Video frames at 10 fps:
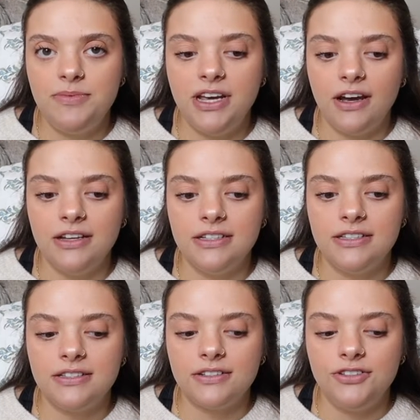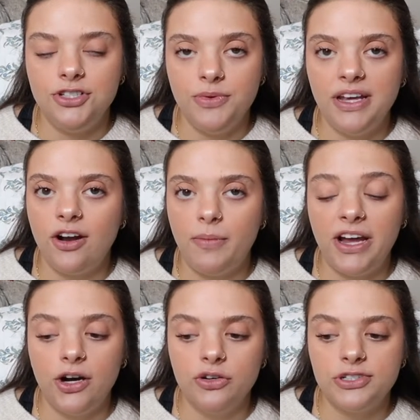because doing it on
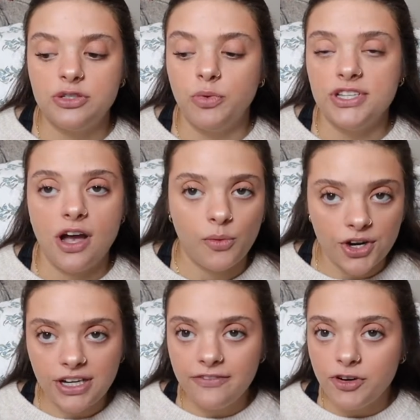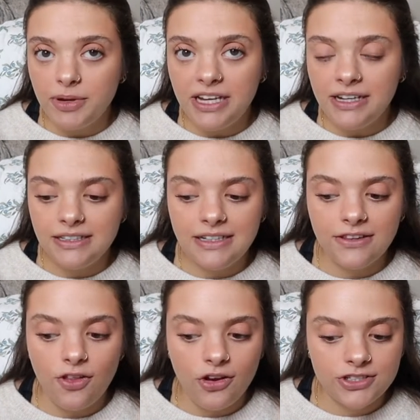my own just was not working for me in
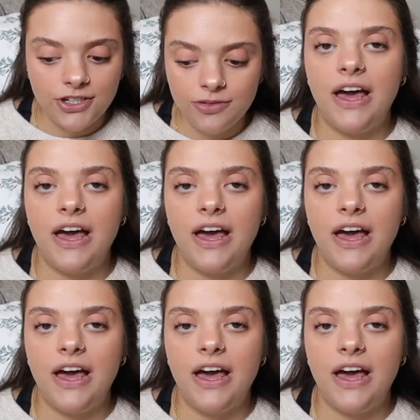the long term.